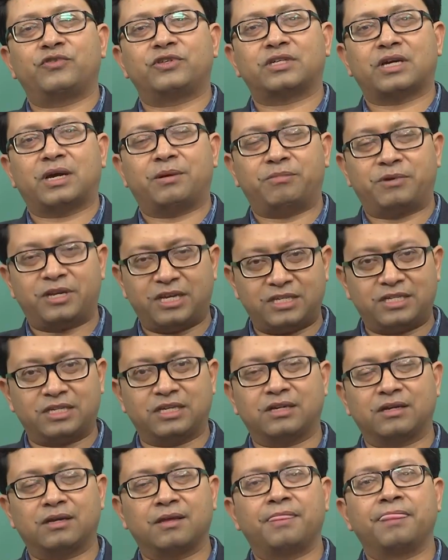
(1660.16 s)
am
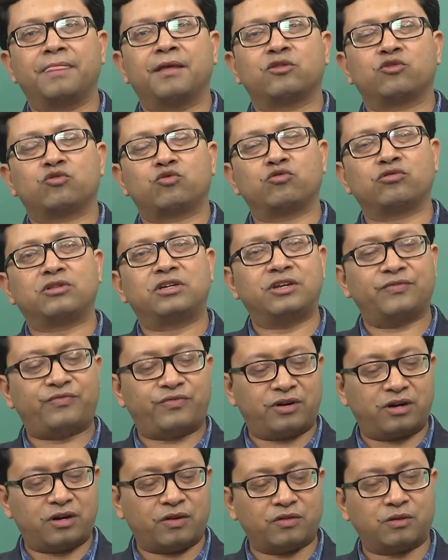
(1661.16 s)
teaching through
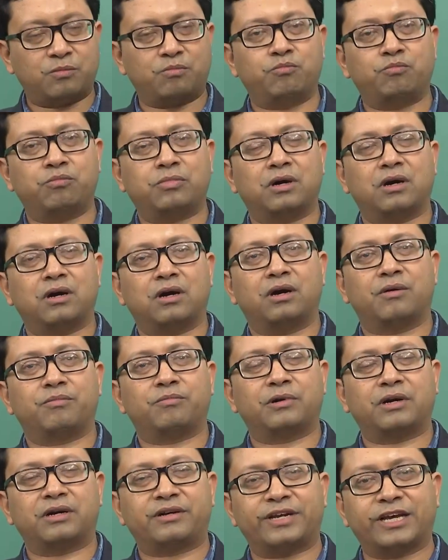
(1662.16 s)
different of
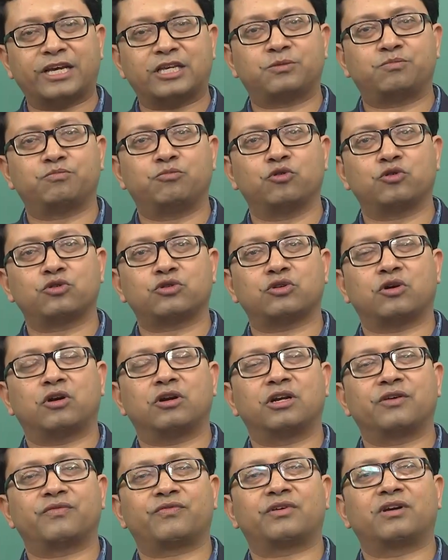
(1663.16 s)
the textbooks or
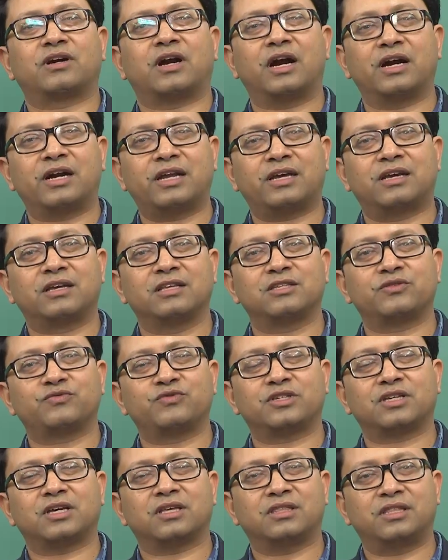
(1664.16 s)
different articles
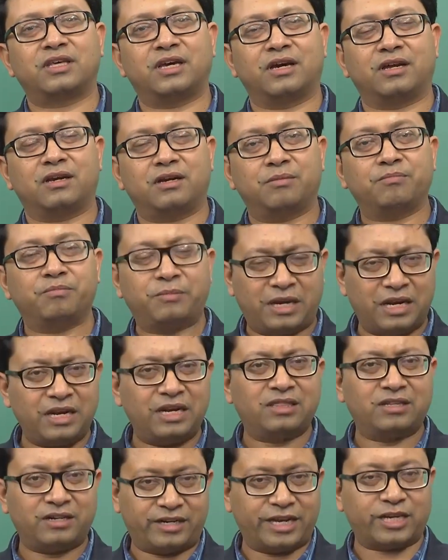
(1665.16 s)
which are there, mainly
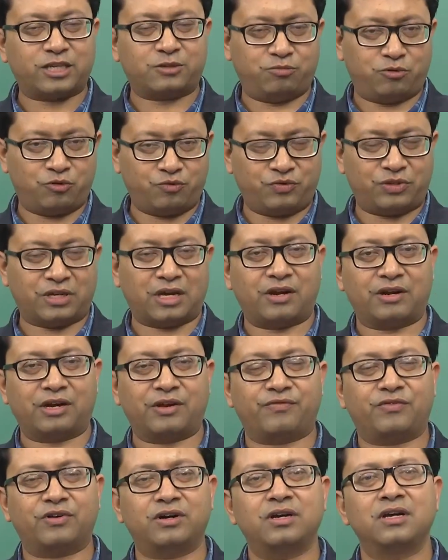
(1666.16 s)
the textbooks which I have
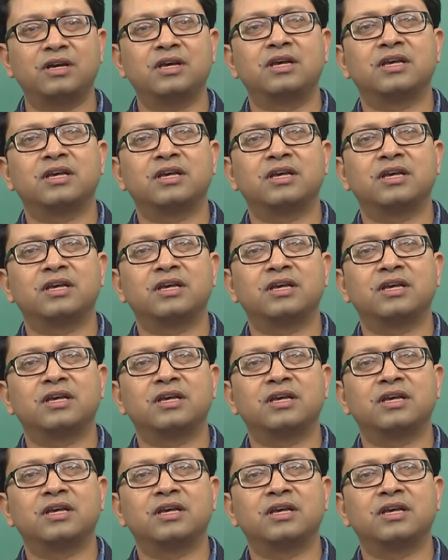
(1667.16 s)
referred,